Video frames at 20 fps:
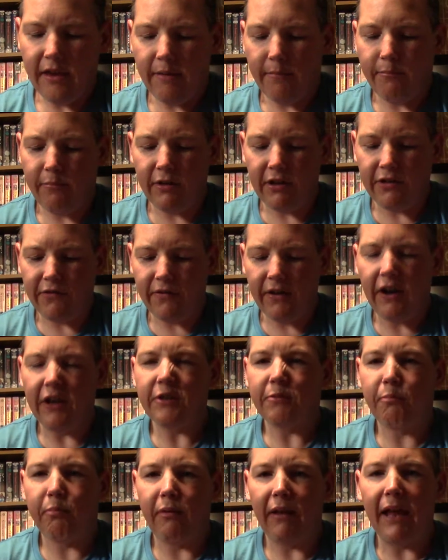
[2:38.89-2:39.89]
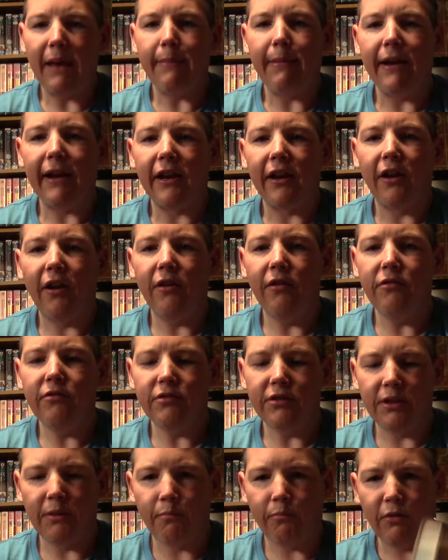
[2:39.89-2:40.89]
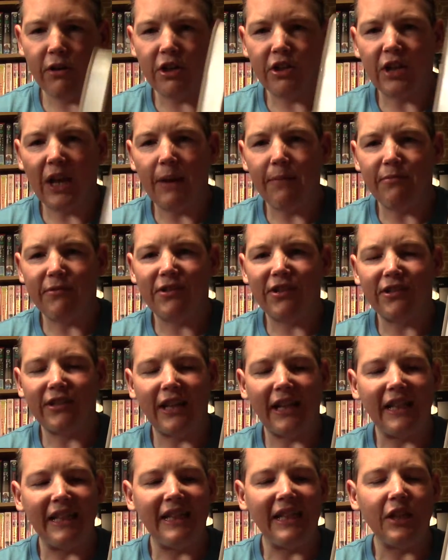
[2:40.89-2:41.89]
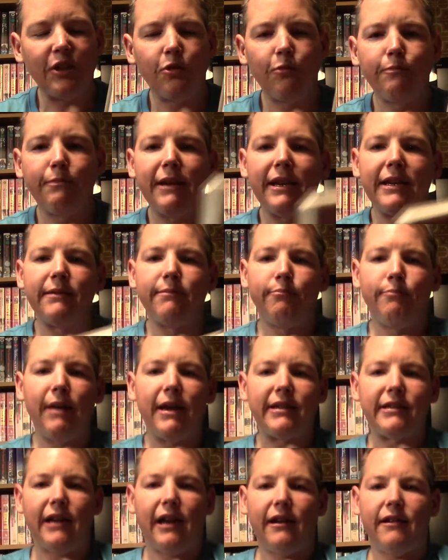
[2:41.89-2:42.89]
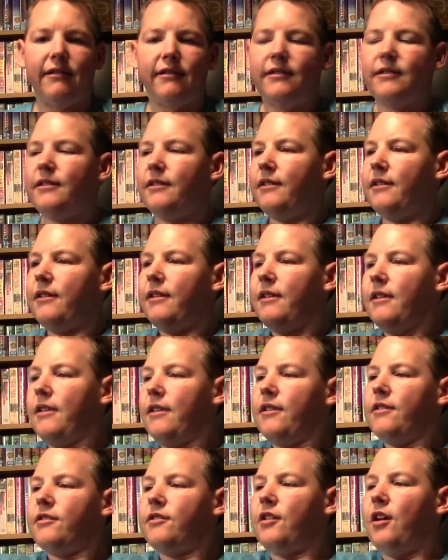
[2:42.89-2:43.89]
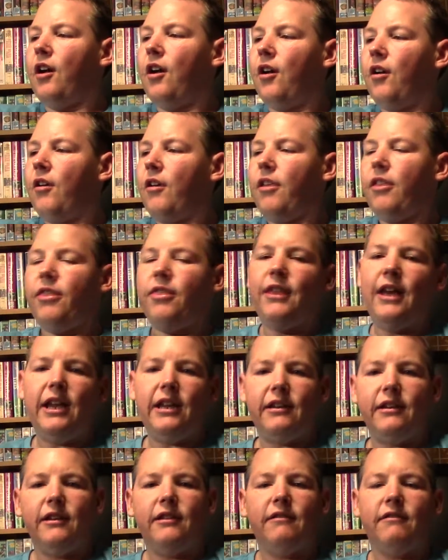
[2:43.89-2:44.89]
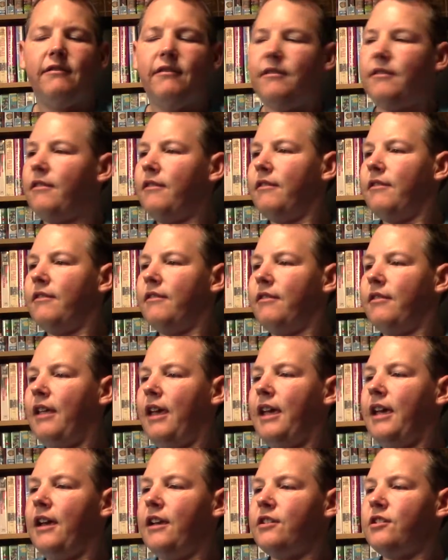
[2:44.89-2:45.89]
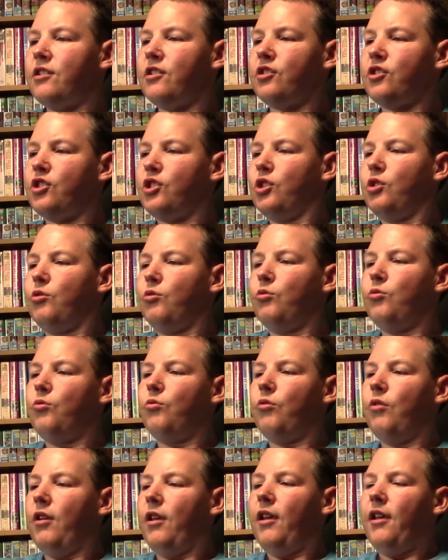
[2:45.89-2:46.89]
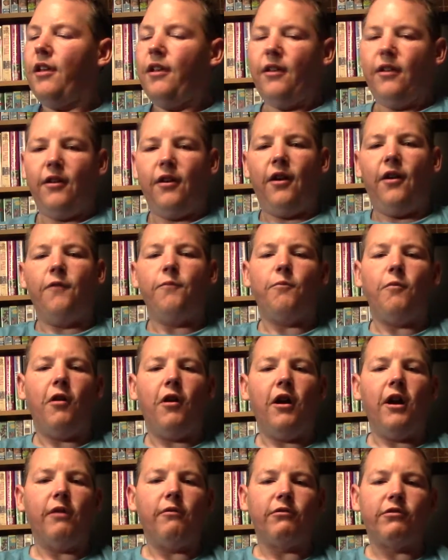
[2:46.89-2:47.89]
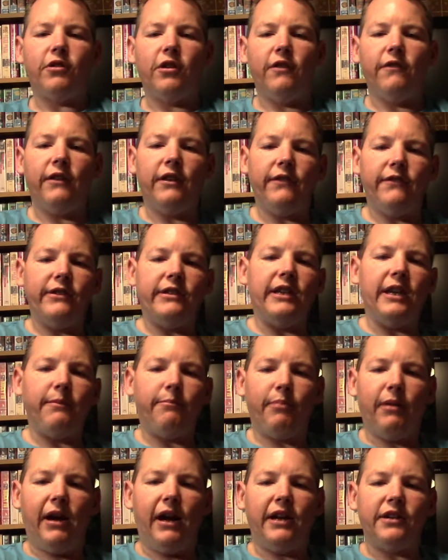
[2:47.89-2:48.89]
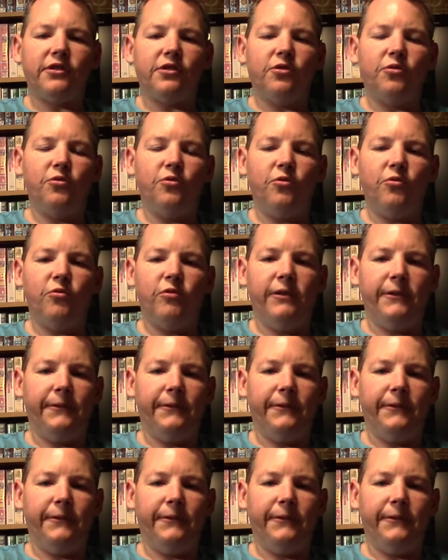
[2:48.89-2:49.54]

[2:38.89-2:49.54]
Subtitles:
But as far as playback goes, the British tape's just a little bit better. So they are just two of my Return of the Living Dead Part 2